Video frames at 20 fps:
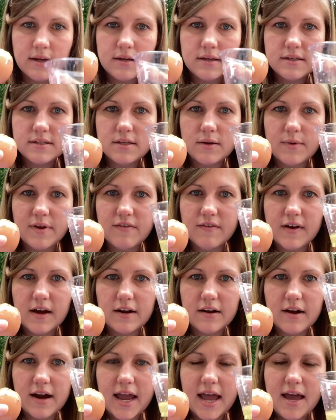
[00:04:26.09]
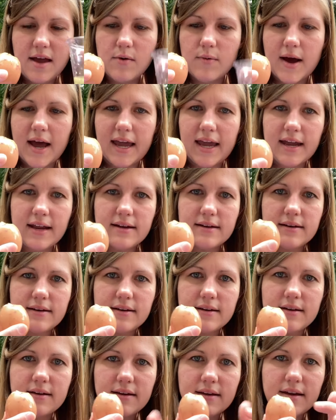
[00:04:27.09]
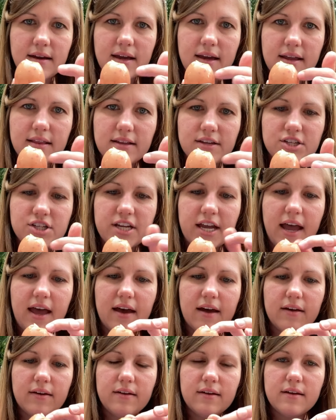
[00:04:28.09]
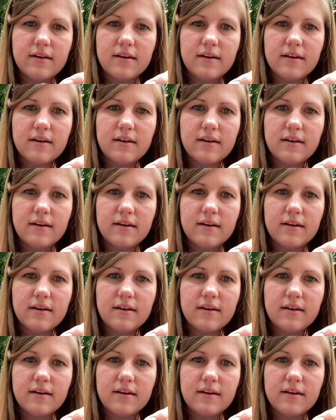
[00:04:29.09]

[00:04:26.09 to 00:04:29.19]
So we've got our egg white and the shell.